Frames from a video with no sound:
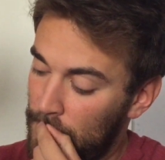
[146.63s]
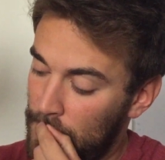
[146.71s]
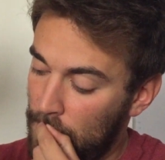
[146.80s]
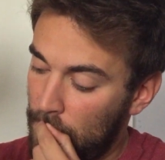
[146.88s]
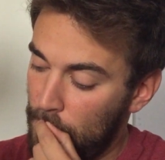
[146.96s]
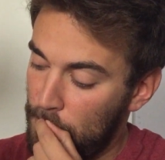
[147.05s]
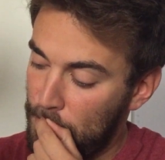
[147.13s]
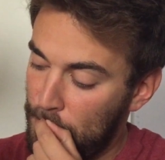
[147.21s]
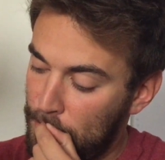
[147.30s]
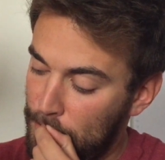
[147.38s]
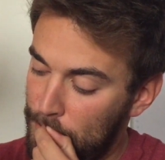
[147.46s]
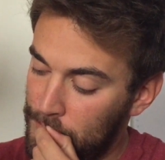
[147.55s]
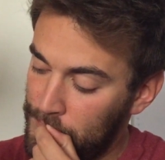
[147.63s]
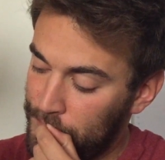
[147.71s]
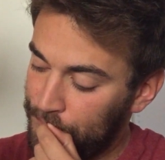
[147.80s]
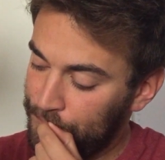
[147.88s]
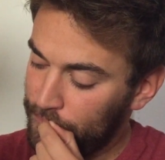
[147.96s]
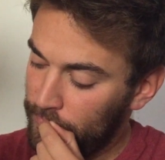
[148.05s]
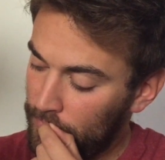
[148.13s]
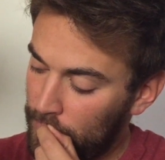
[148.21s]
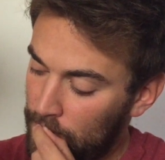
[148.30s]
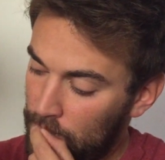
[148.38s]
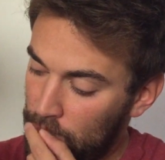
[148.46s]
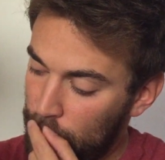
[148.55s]

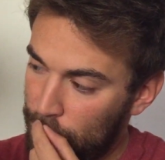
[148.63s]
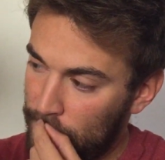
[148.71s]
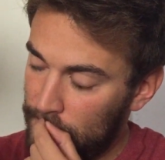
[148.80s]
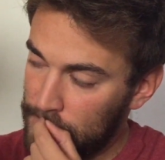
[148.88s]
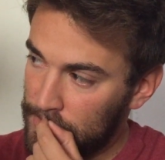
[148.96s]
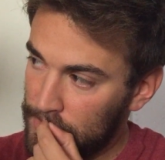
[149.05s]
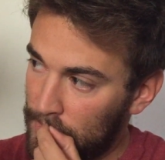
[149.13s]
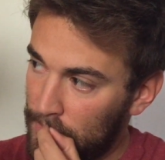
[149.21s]
But